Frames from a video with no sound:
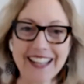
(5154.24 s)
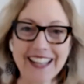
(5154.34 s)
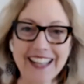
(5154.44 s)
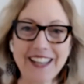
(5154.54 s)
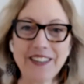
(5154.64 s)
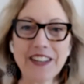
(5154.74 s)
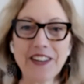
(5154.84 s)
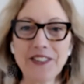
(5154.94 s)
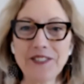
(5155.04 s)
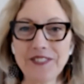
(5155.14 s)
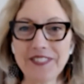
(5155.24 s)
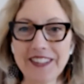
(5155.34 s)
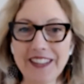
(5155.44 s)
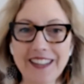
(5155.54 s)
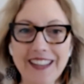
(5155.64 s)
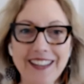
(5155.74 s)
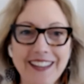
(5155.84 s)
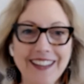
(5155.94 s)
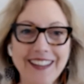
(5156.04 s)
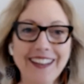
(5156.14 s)
There we go. Okay.
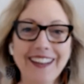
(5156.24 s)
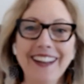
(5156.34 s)
Love her.